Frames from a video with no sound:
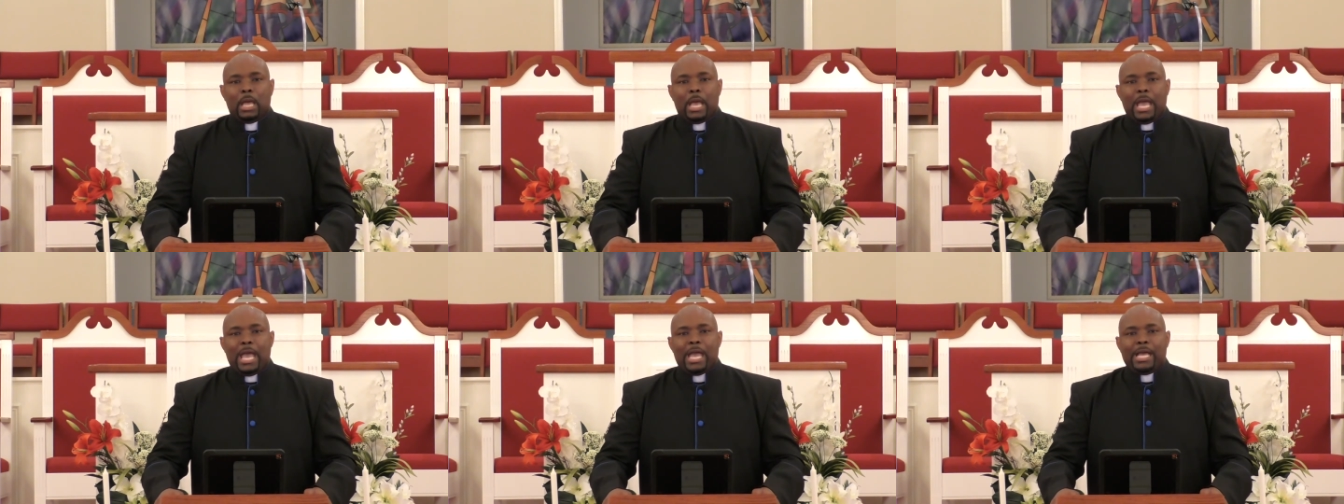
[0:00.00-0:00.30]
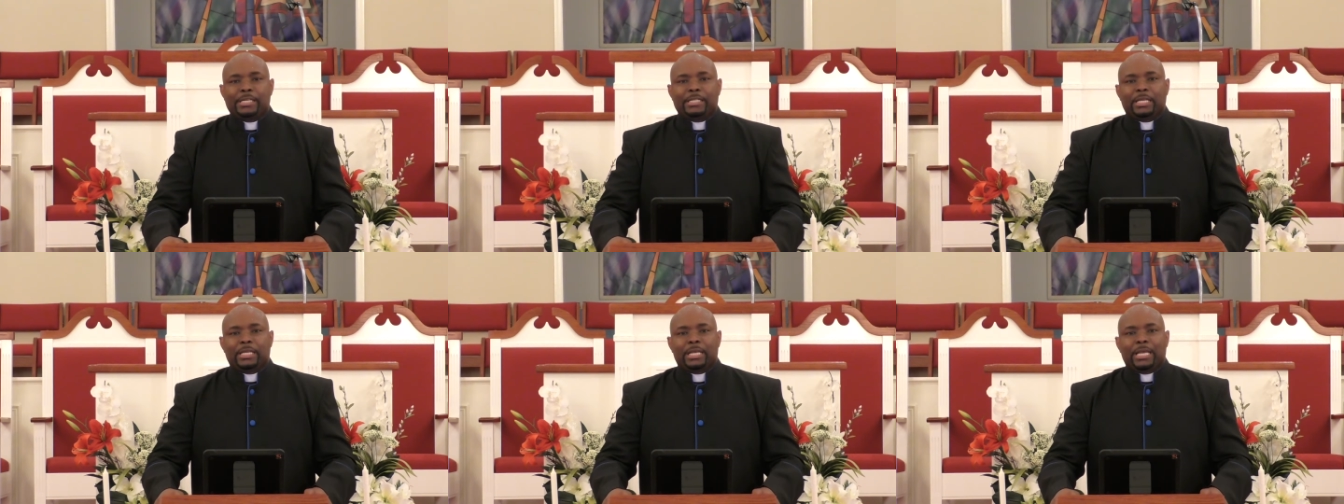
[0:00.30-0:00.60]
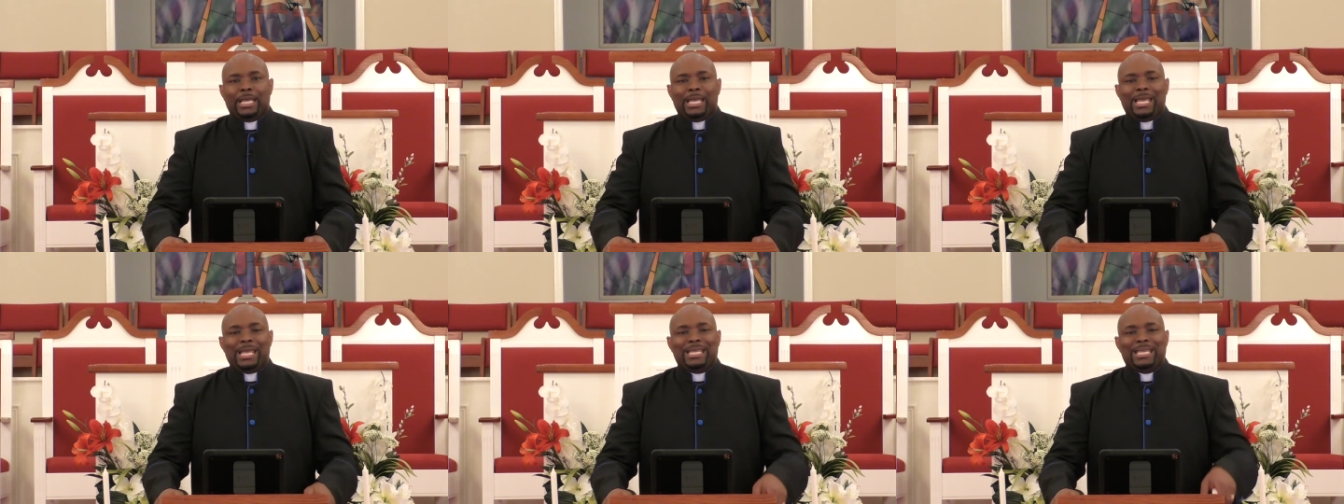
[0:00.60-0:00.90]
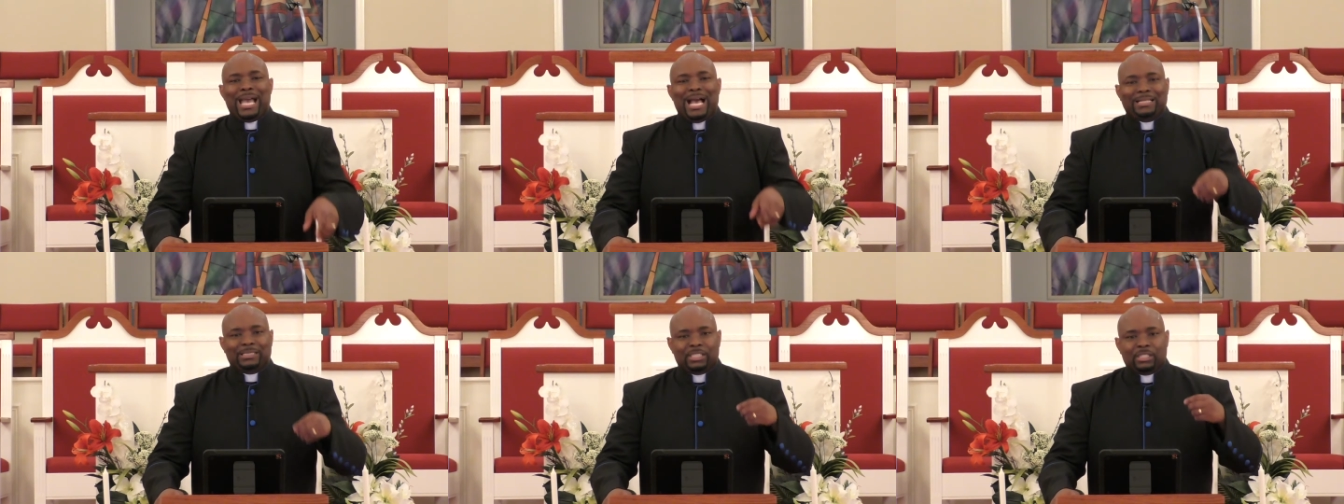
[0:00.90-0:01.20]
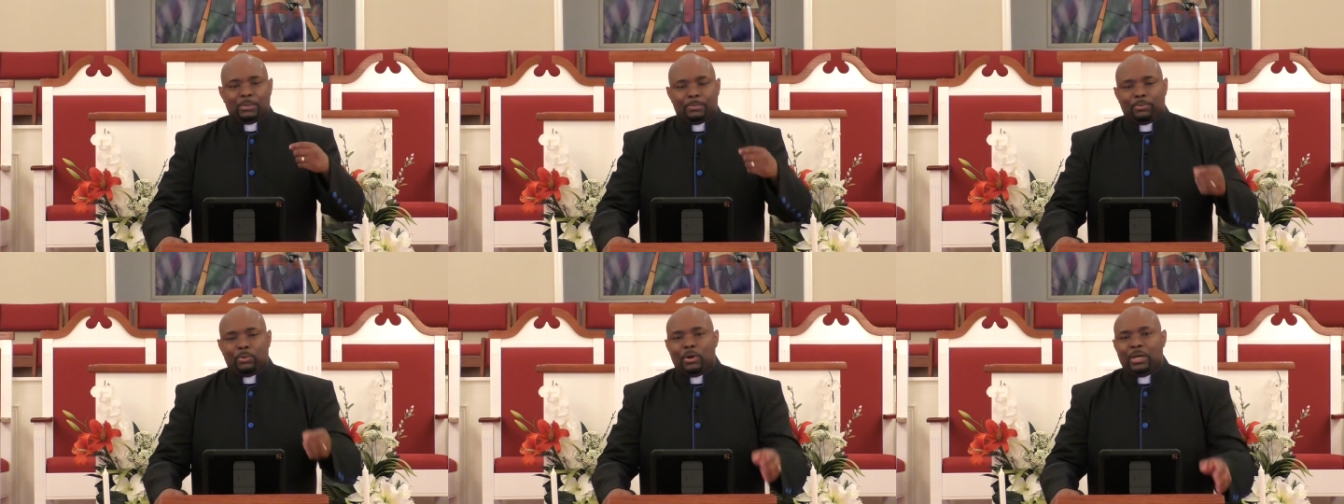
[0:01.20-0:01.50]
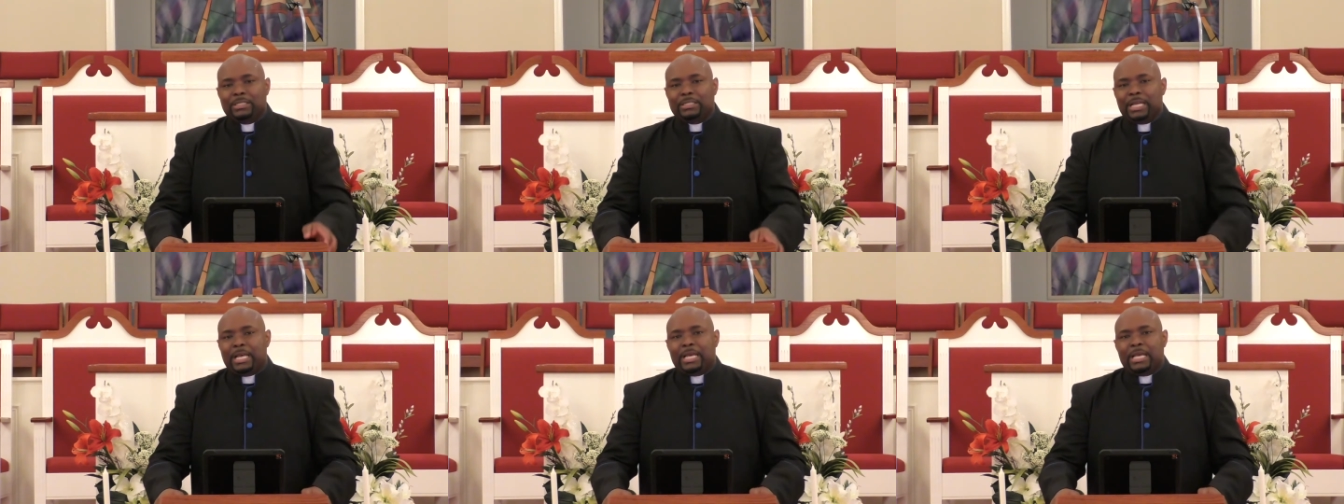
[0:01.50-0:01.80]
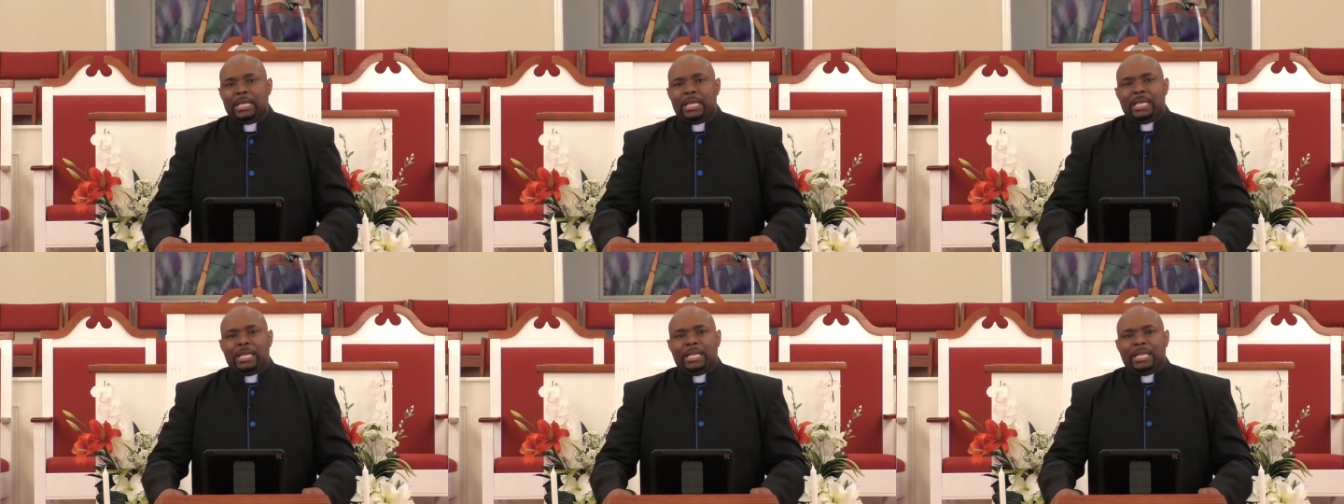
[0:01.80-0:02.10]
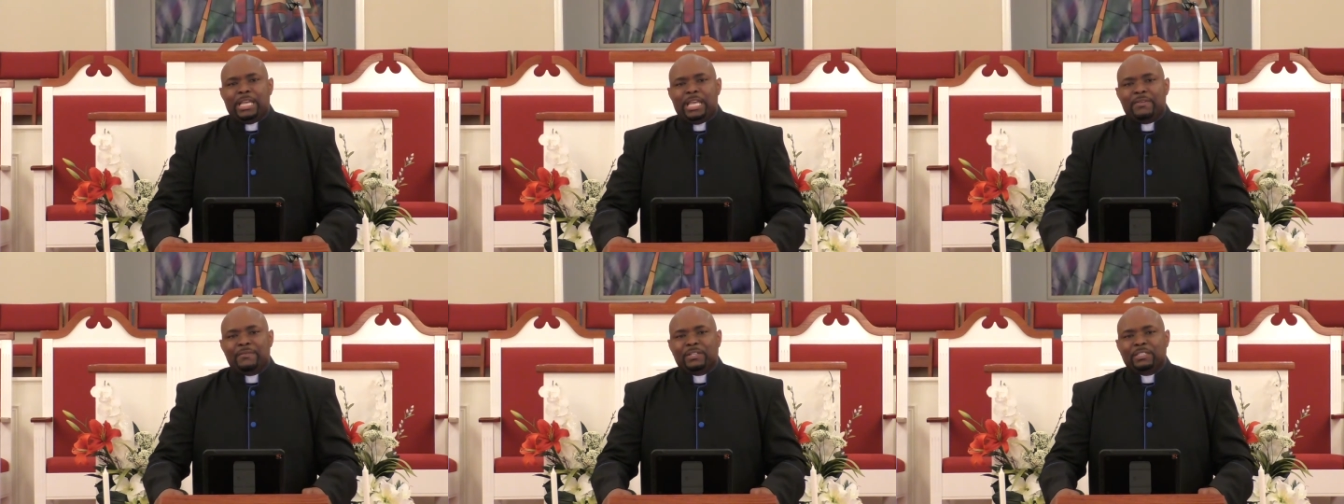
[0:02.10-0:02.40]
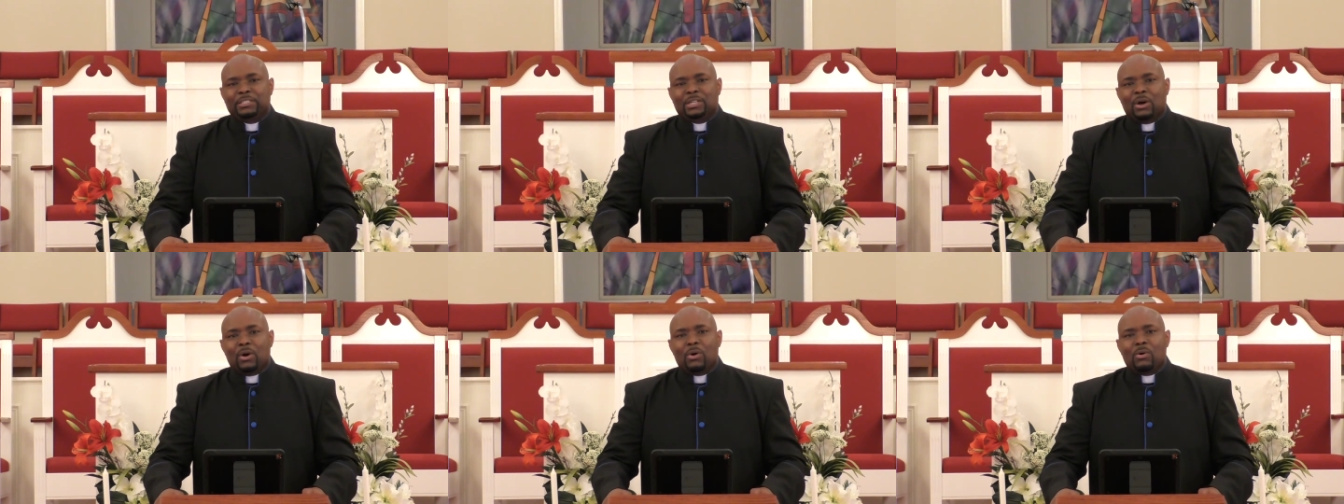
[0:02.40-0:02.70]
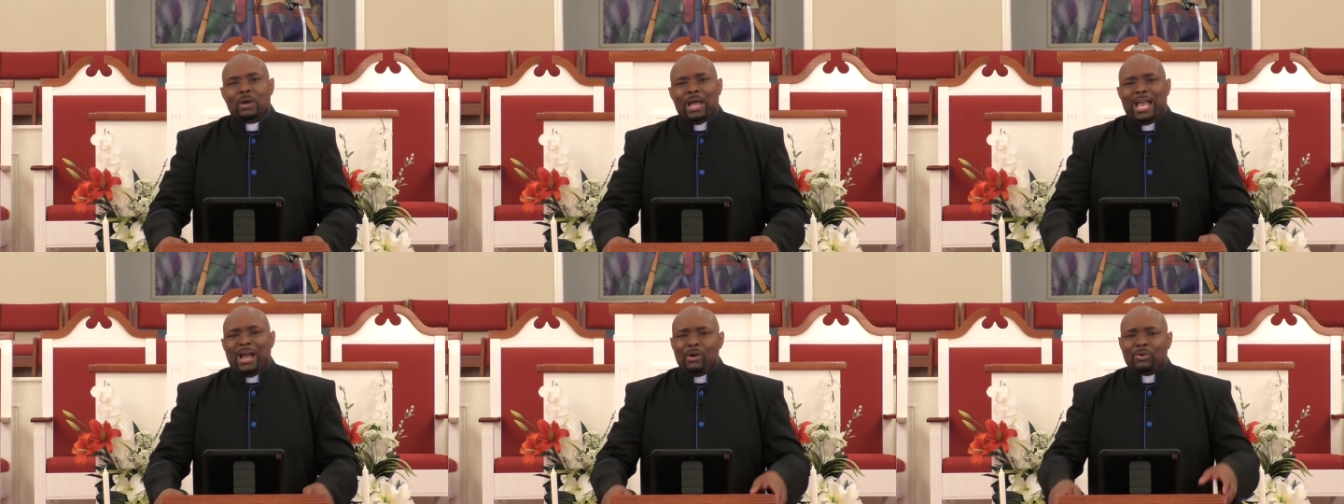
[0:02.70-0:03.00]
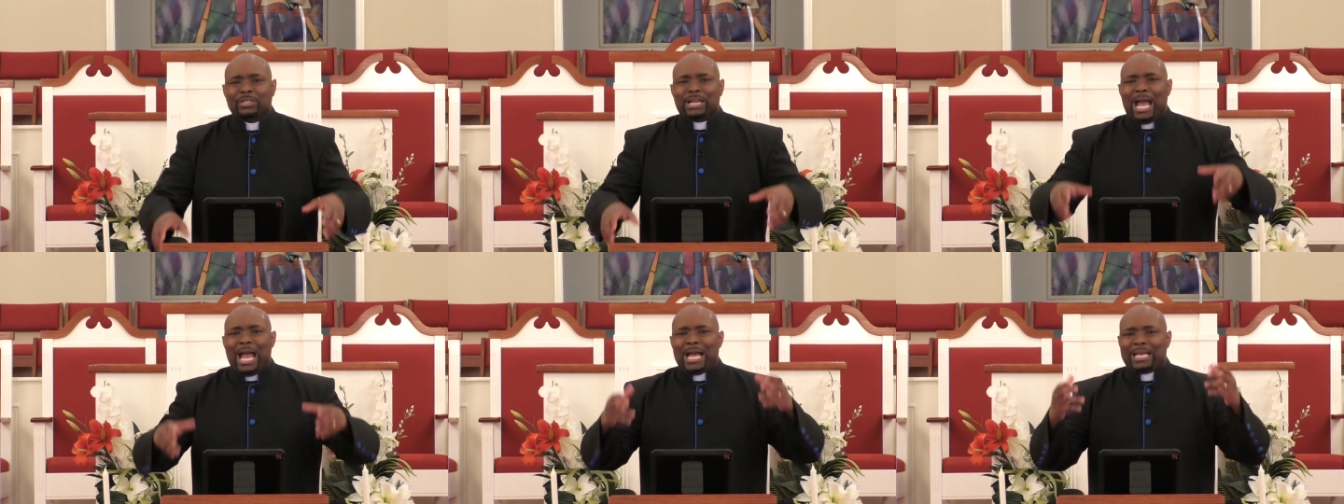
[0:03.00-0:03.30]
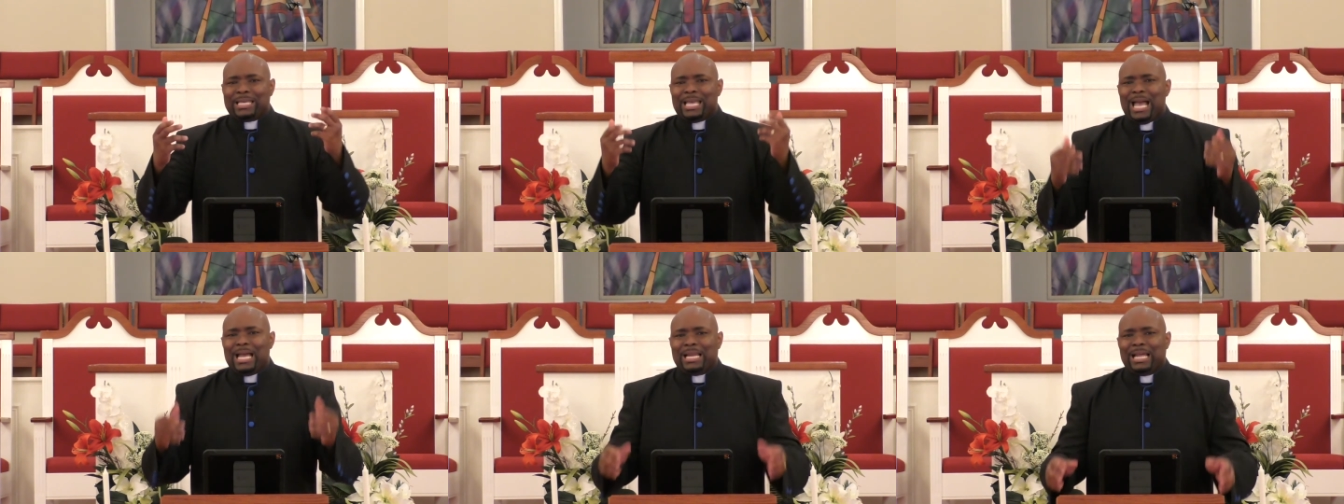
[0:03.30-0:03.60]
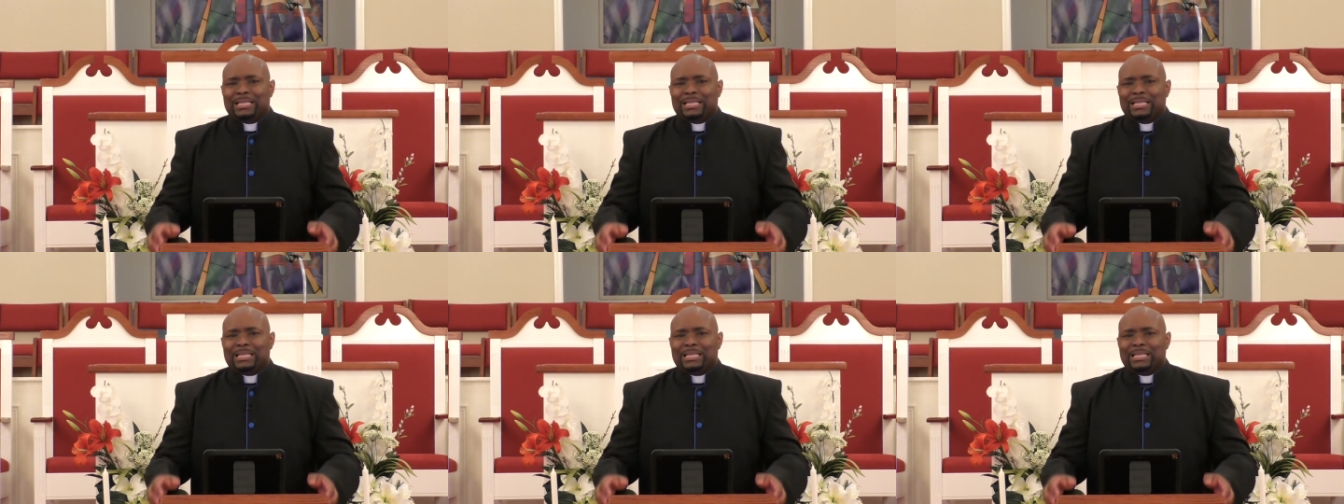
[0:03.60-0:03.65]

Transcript: And it got to the point that even though elder I got,